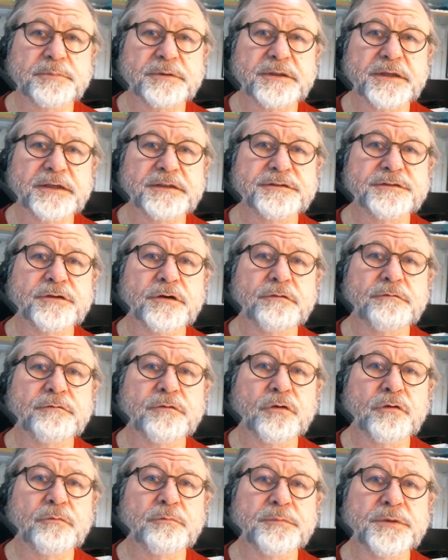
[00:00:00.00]
place our
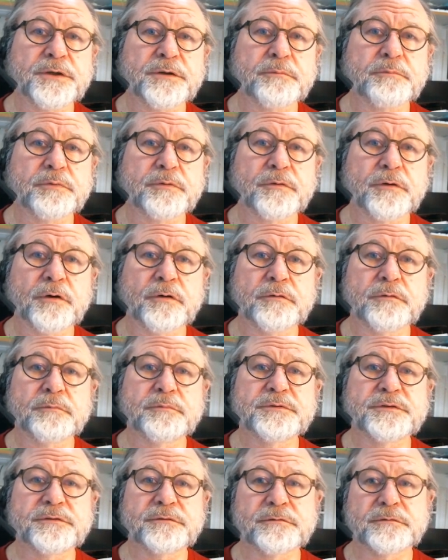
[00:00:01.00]
voltmeter
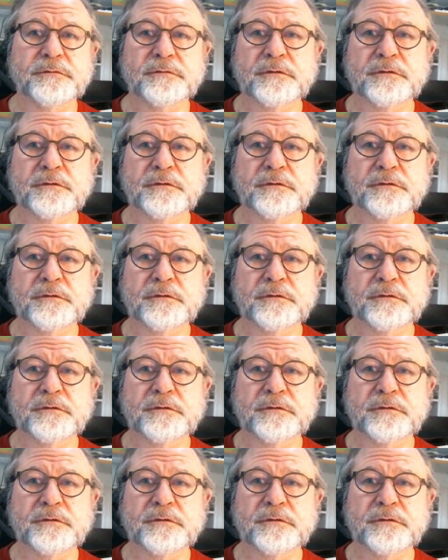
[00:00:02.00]
probes